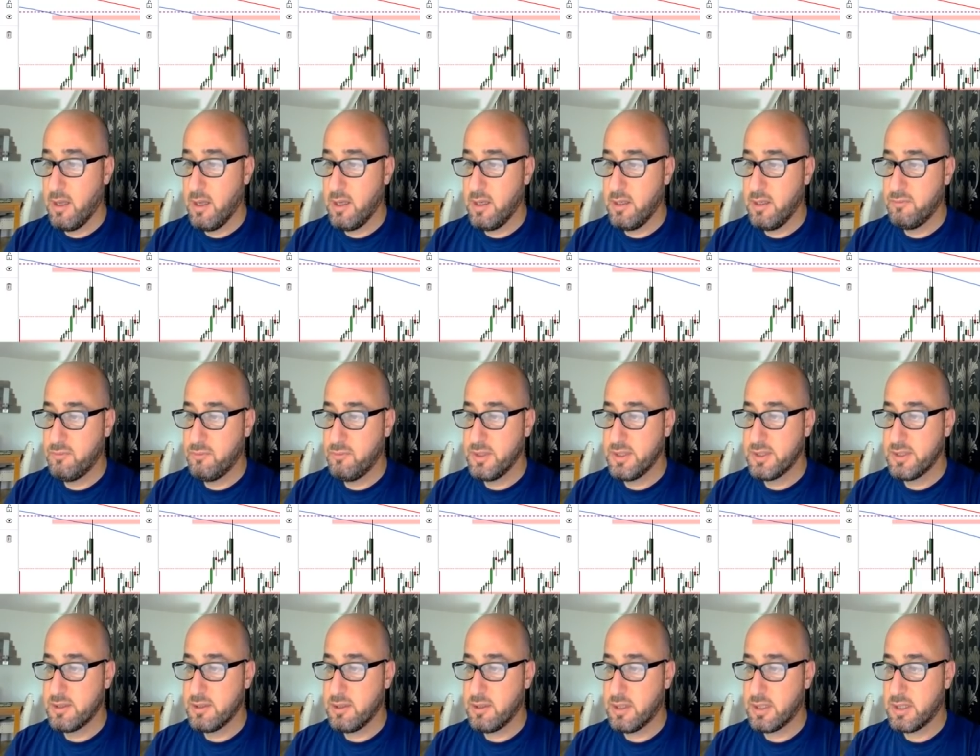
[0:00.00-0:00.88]
if we
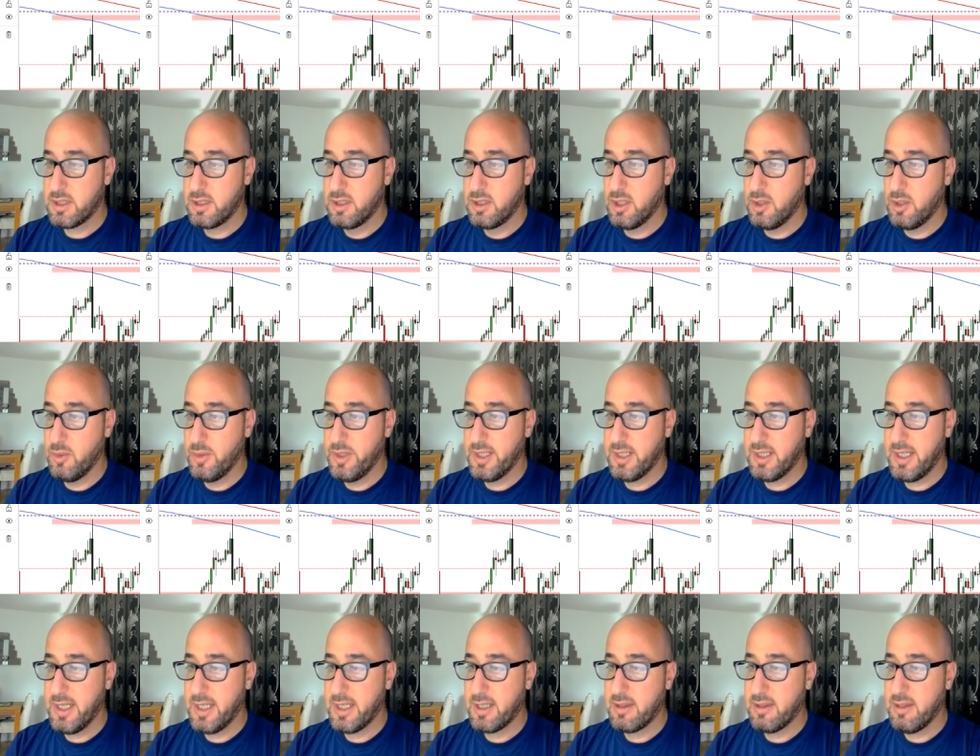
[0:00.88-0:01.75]
start going
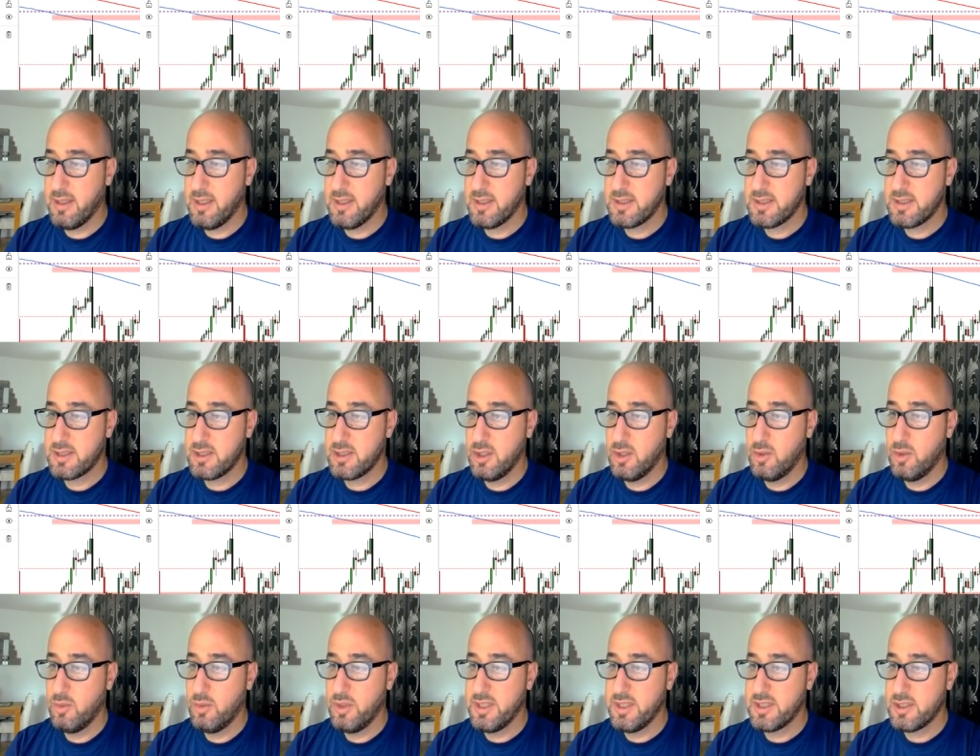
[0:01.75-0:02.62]
like this
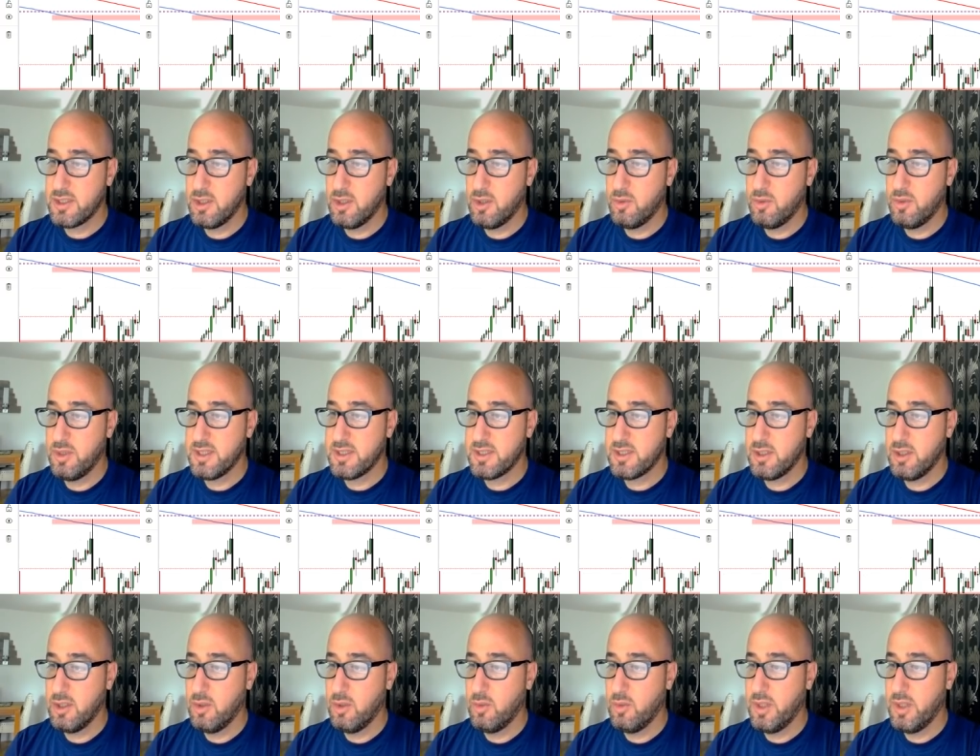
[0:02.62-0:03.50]
slowly slowly
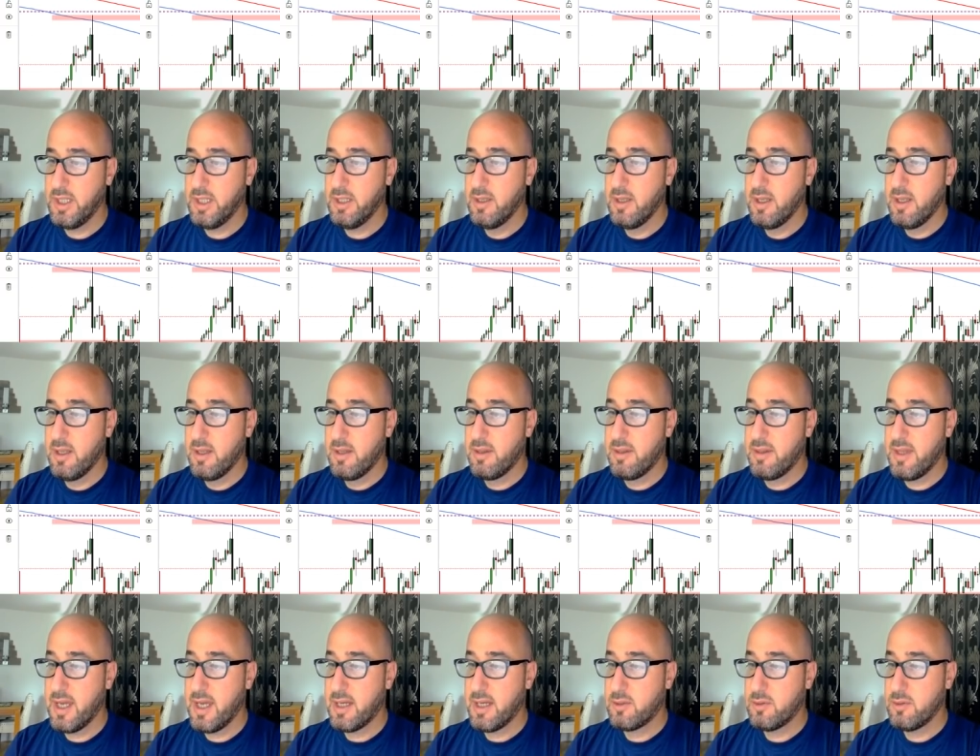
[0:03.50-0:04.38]
slowly
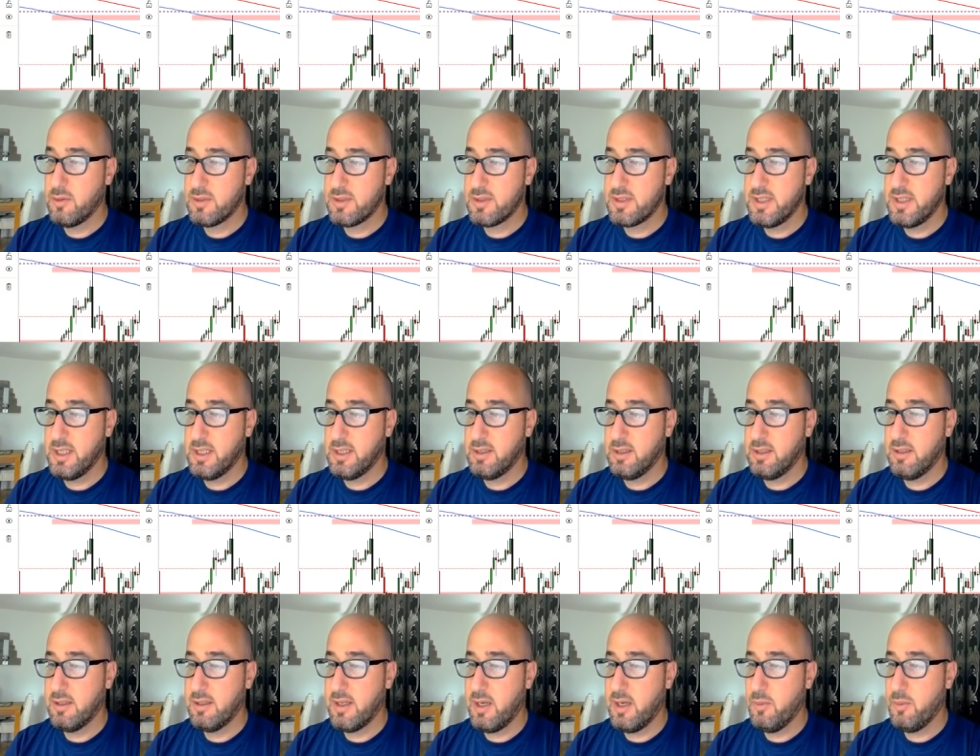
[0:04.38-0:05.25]
that could
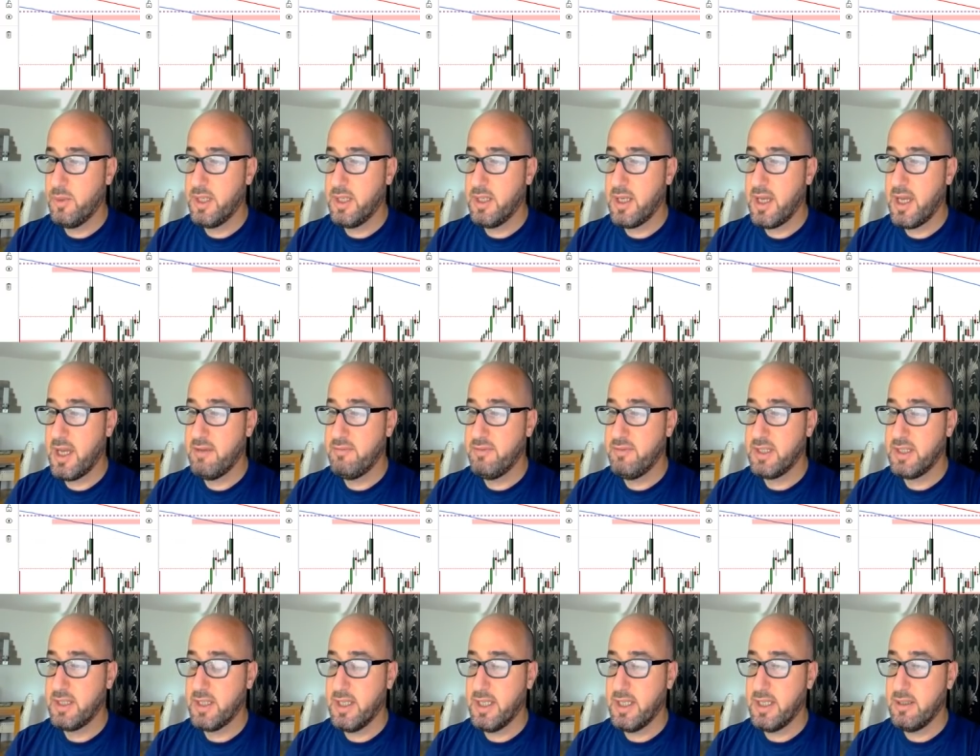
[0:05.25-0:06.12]
signal that we
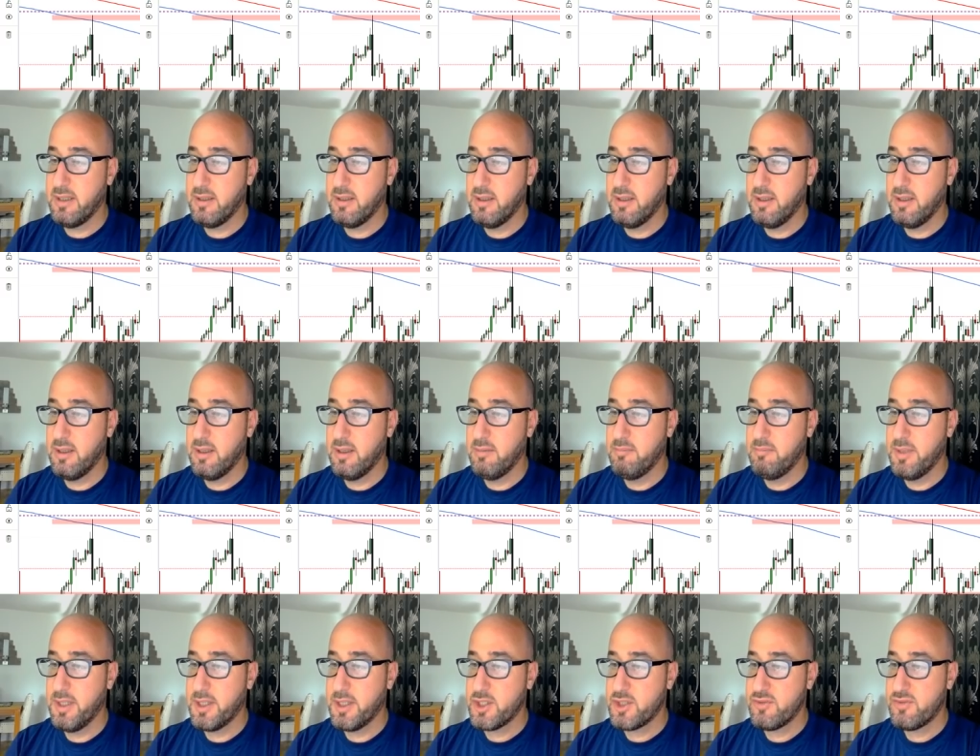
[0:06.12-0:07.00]
having a, a
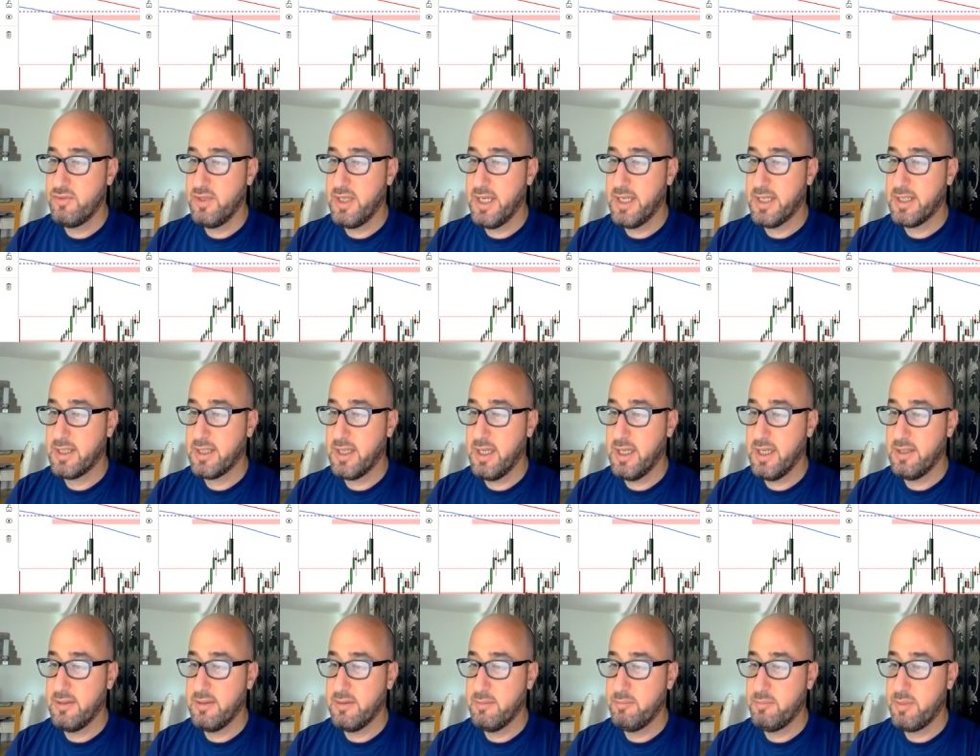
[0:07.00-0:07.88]
bearish flag
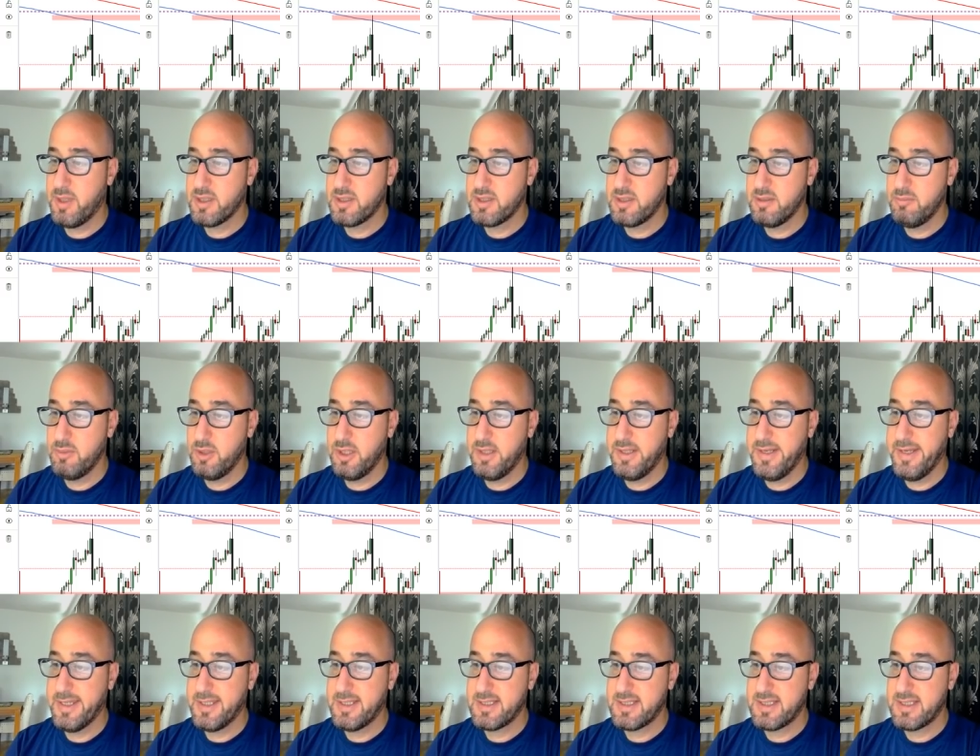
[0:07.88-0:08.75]
and the possible
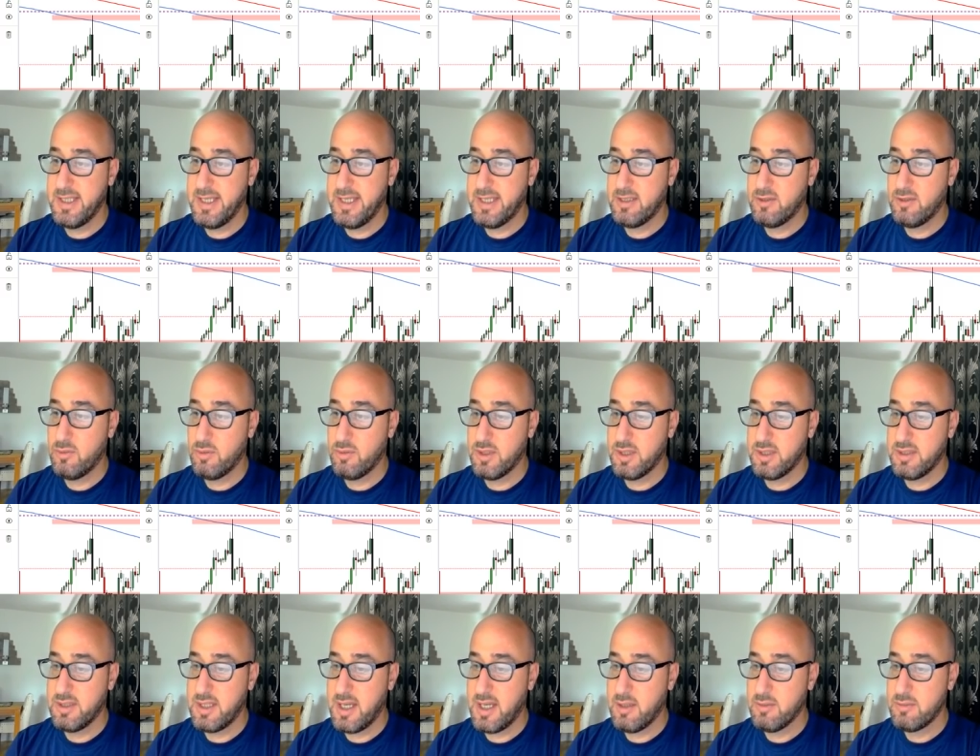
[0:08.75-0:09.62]
next leg to the
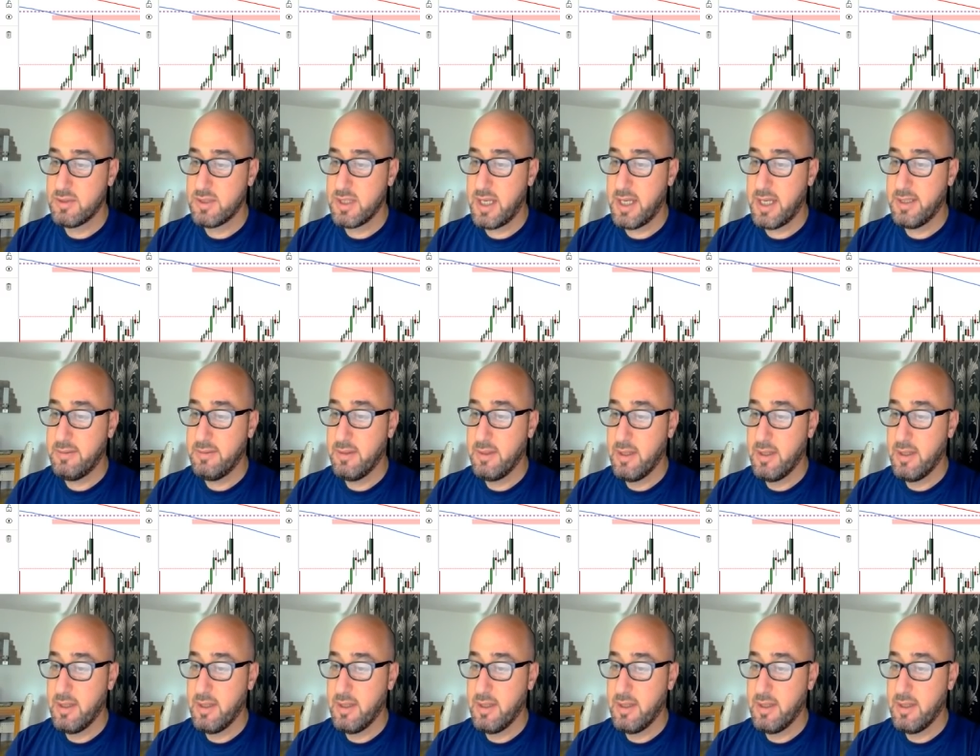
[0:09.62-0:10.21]
downside